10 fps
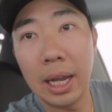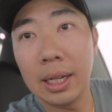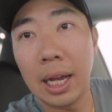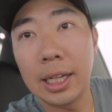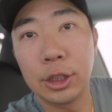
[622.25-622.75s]

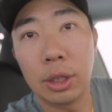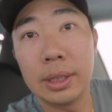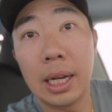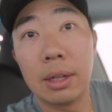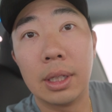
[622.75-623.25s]
and I can turn
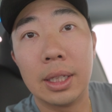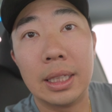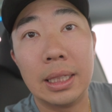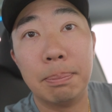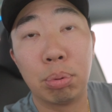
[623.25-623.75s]
down
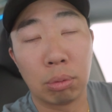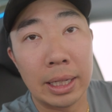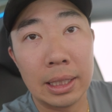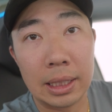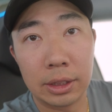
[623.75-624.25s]
the
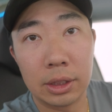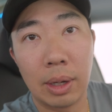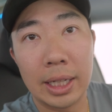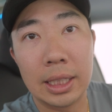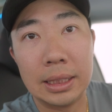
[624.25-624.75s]
brightness, so
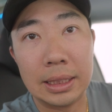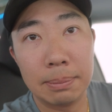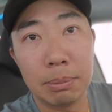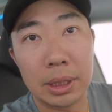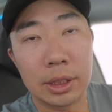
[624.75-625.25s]
I can
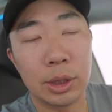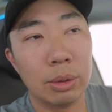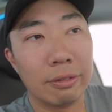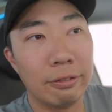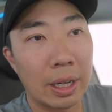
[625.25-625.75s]
dim this
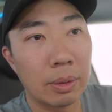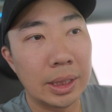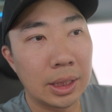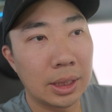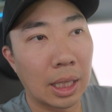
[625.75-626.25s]
to a very
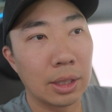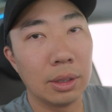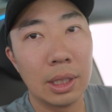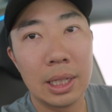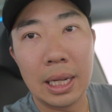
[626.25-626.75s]

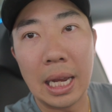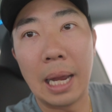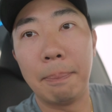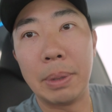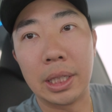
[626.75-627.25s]
subtle
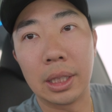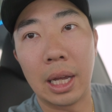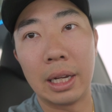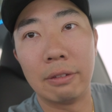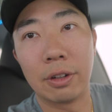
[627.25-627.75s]
ambient
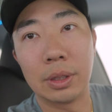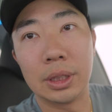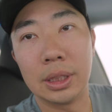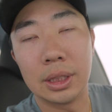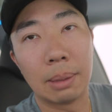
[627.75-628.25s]
light
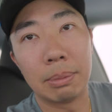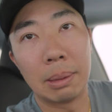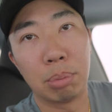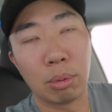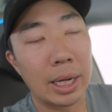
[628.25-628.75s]
versus
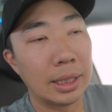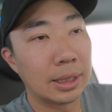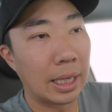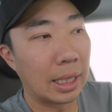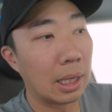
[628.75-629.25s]
something
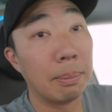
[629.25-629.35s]
bright and